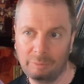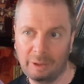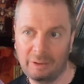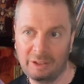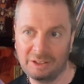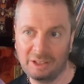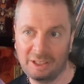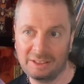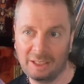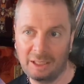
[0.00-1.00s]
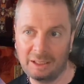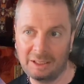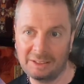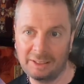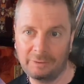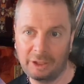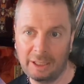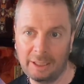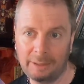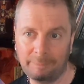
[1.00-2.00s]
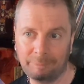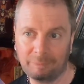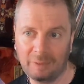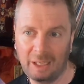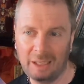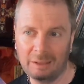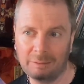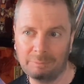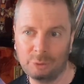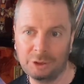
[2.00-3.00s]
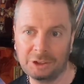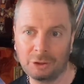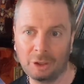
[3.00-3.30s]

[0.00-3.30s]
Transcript: Yeah, these guys started in 78. Had a pretty strong